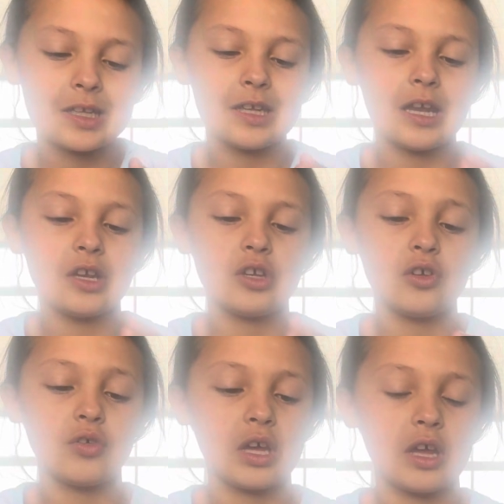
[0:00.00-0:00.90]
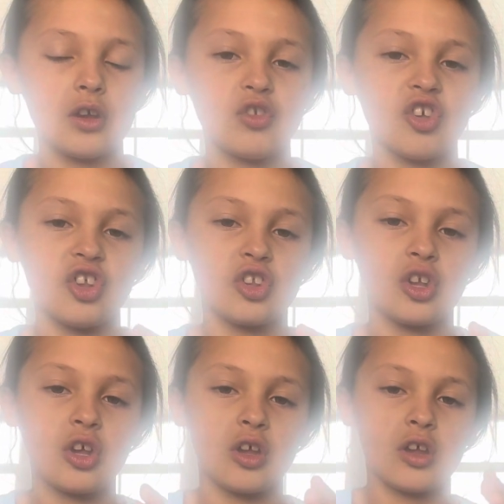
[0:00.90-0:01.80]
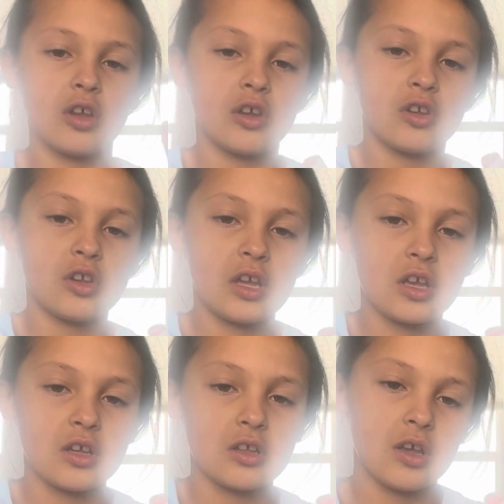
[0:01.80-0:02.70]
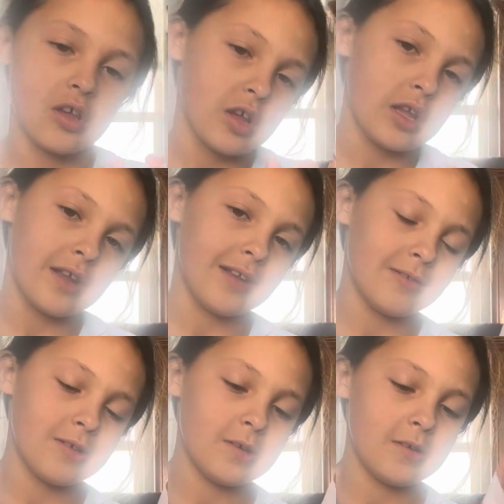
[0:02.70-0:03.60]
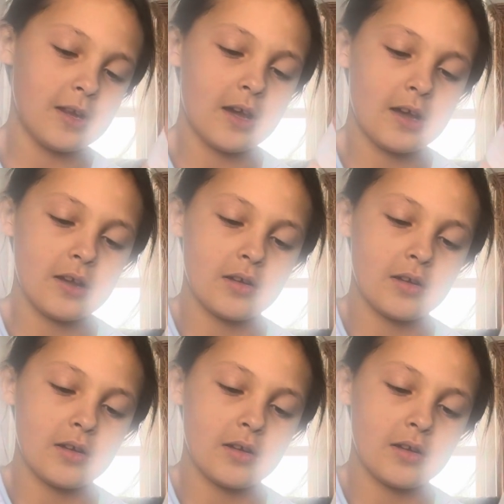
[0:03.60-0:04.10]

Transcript: then you can just take it and then do that.